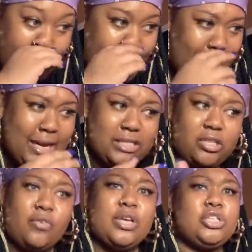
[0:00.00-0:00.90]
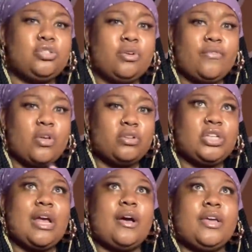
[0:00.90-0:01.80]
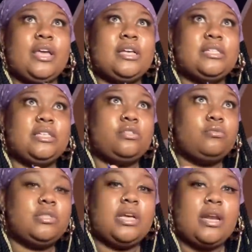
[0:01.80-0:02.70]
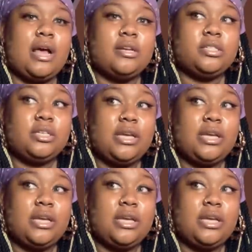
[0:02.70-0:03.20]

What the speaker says: And it's no issue if your child is into technology.